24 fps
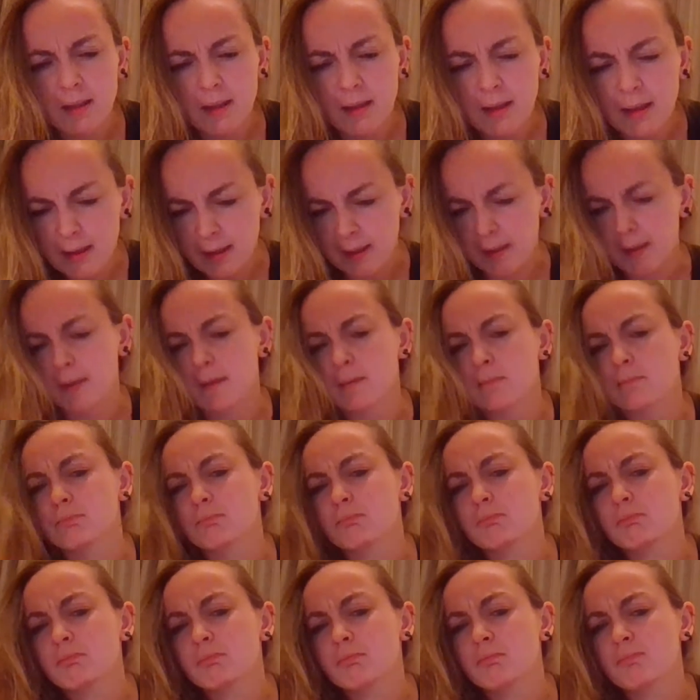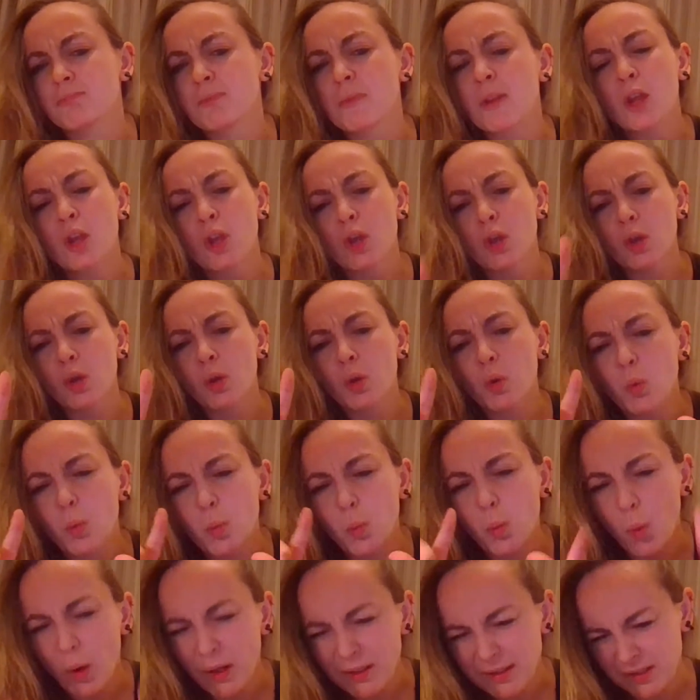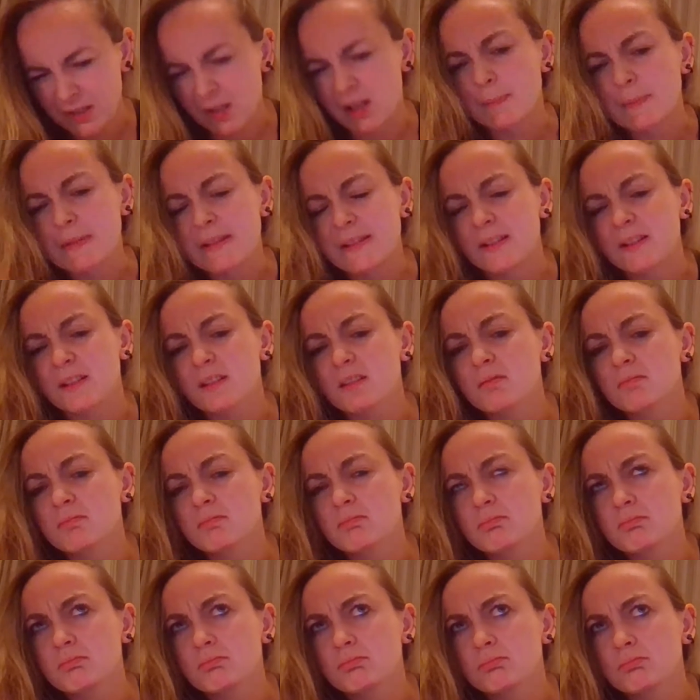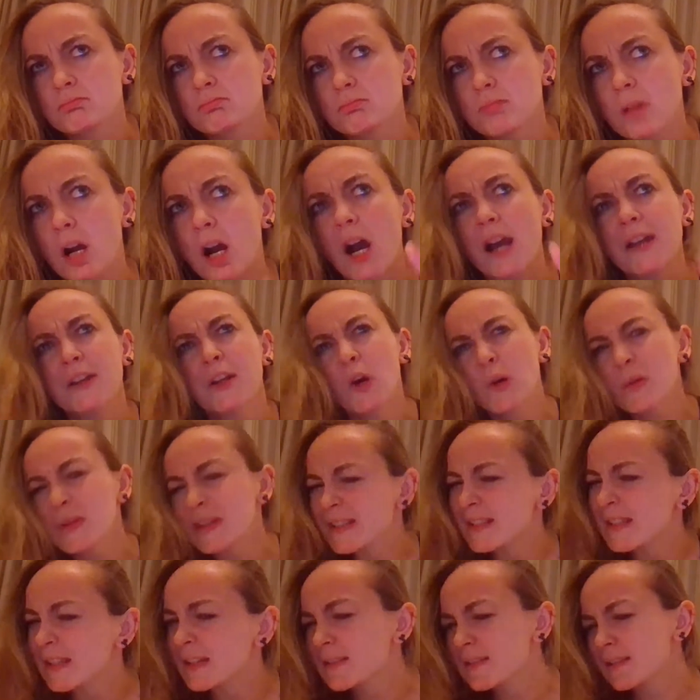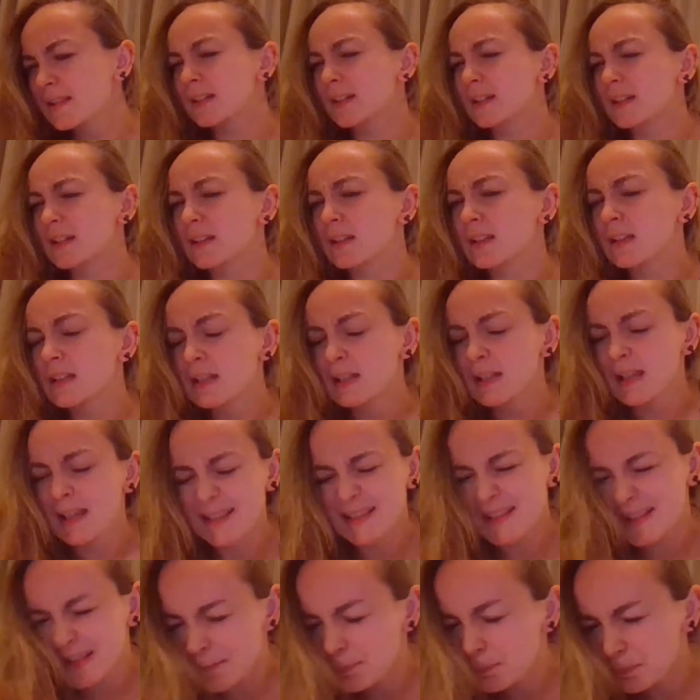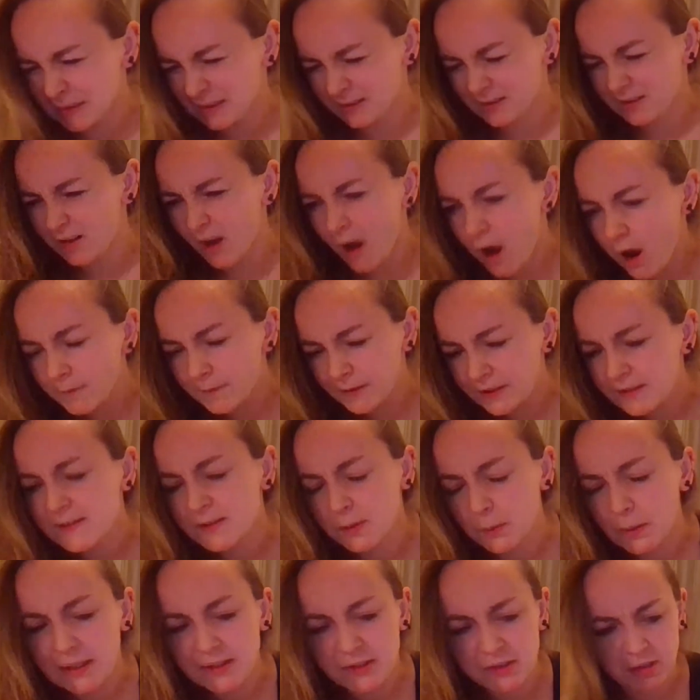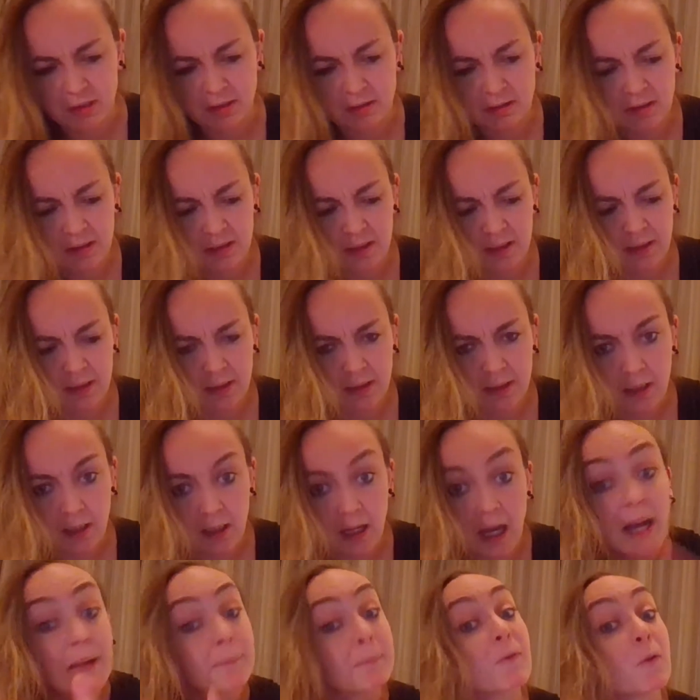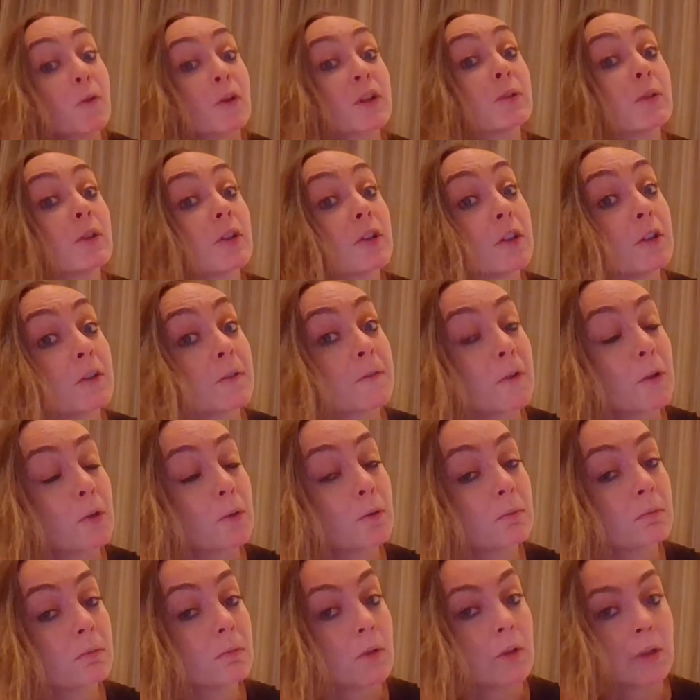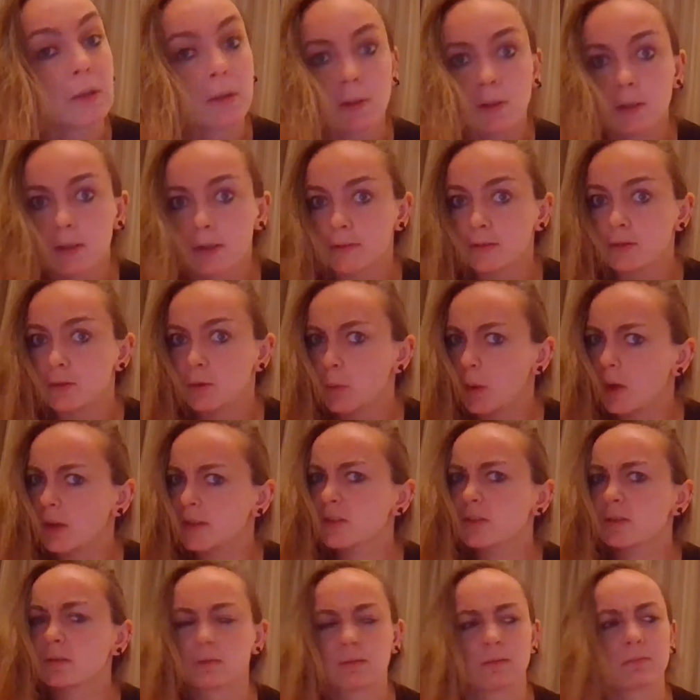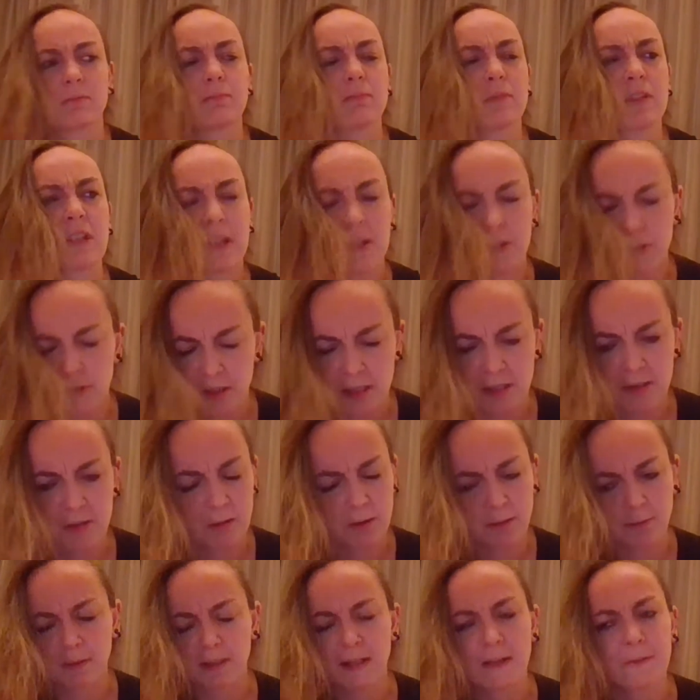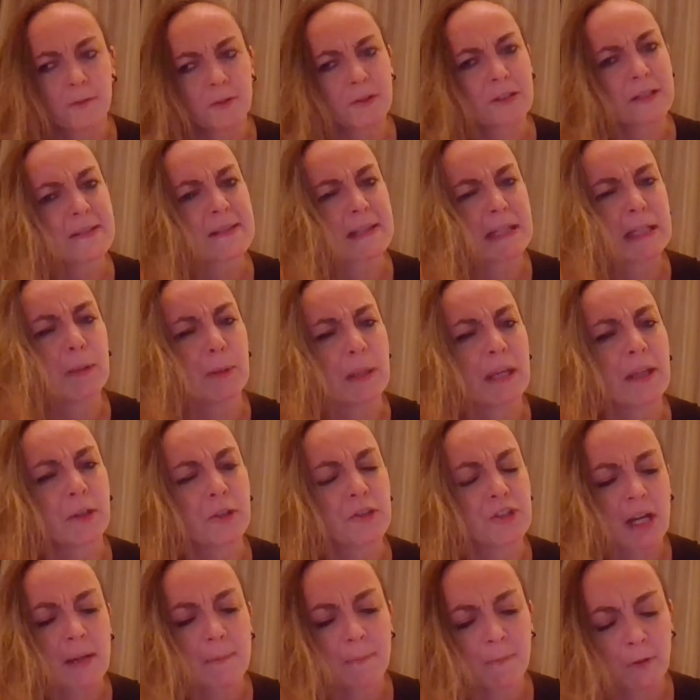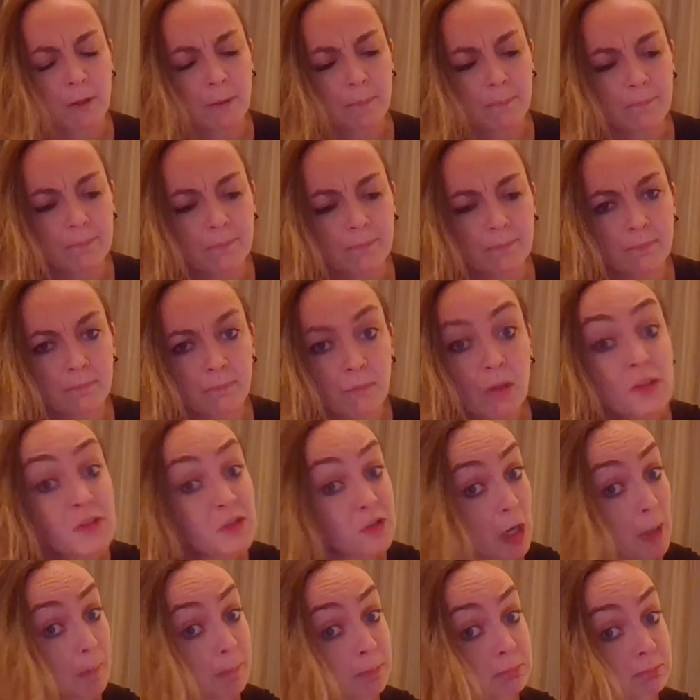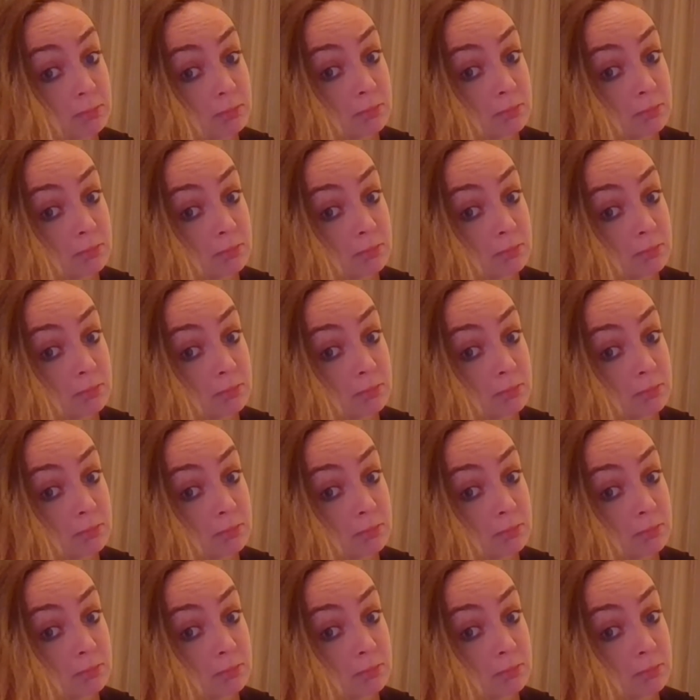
Hey, what time is it? I know this sounds like a simple and obvious question. And before you look at your phone, or you look at your watch, or the internet, or wherever it is that you get your time from, stop.